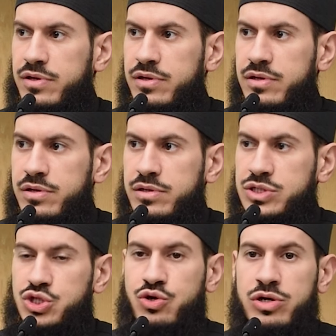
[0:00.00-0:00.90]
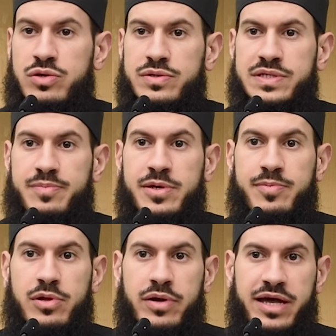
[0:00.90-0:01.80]
struggles that people are
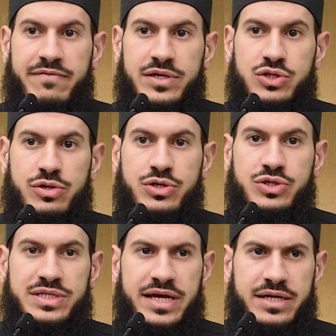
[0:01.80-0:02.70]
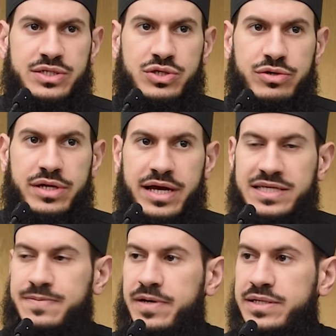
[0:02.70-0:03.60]
having to understand certain
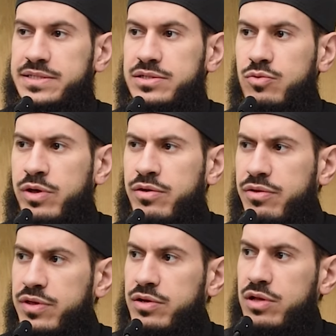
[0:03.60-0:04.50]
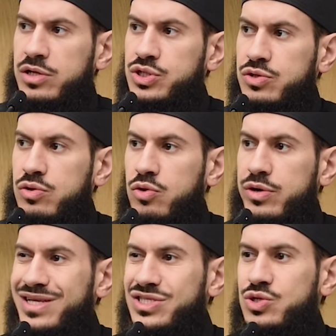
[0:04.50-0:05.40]
aspects, whether theological or
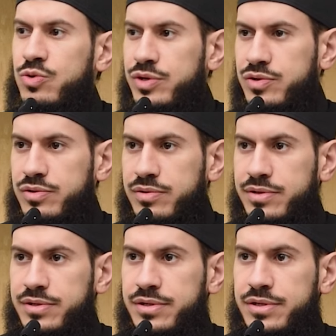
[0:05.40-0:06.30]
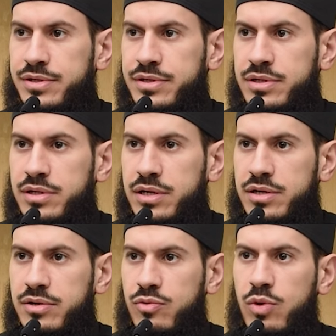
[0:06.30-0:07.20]
historical.
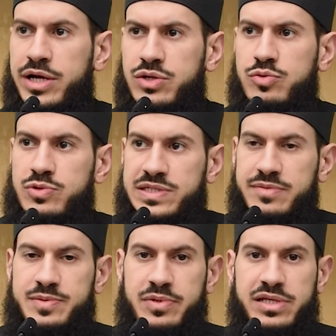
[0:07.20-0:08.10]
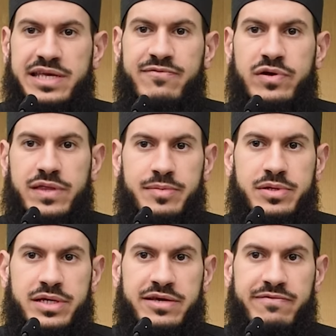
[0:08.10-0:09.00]
Why do Muslims believe what they
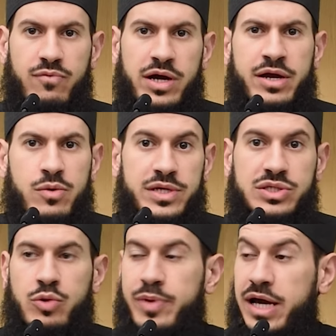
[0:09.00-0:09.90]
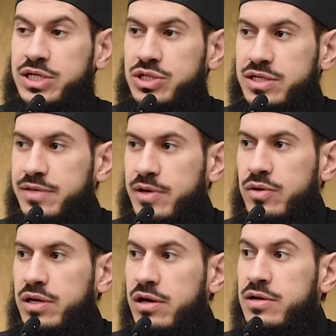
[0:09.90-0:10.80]
believe? Why are we so passionate about
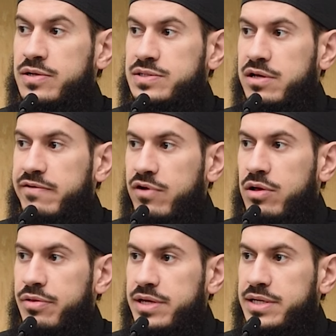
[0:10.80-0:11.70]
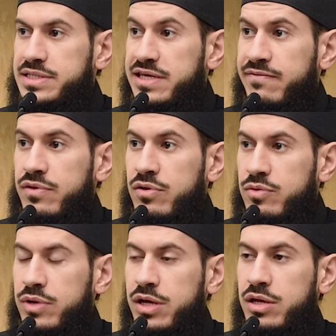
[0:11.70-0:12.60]
Al-Aqsa of all things, even though
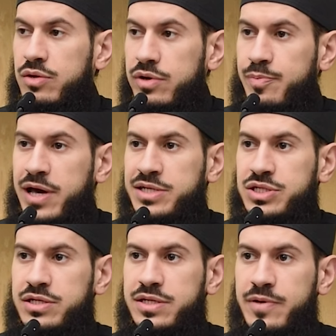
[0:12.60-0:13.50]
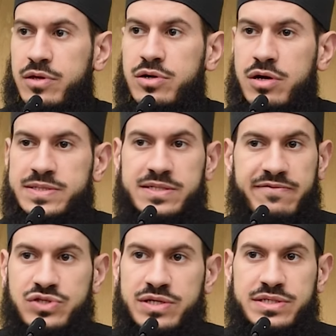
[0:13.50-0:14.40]
we are passionate about the causes of
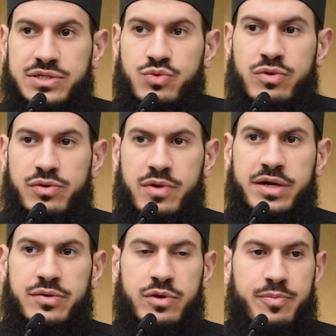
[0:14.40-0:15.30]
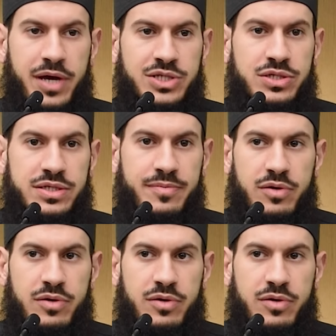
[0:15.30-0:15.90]
justice worldwide? We are passionate about